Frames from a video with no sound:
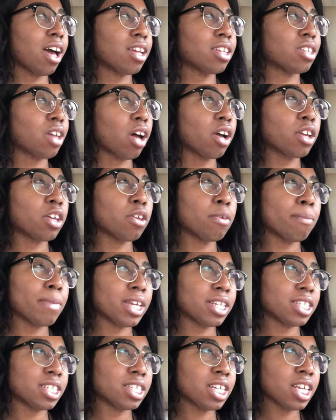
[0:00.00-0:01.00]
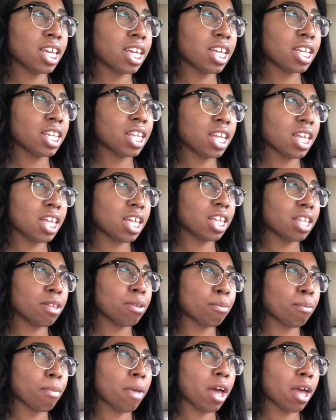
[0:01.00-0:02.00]
Documenting
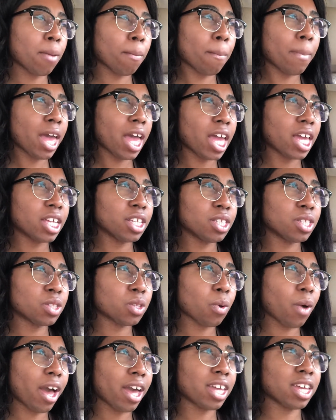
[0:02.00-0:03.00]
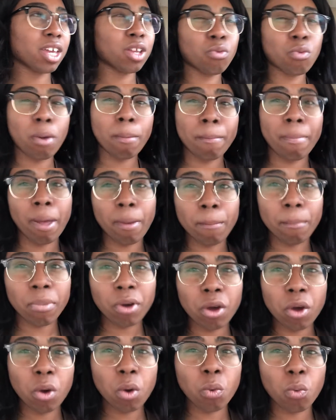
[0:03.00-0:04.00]
my meds so I can
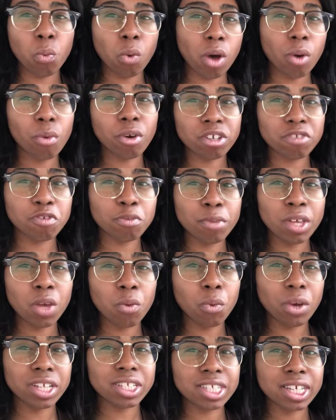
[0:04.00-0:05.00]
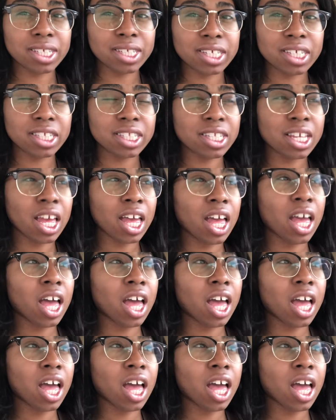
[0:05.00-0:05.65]
remember what works for me and what doesn't.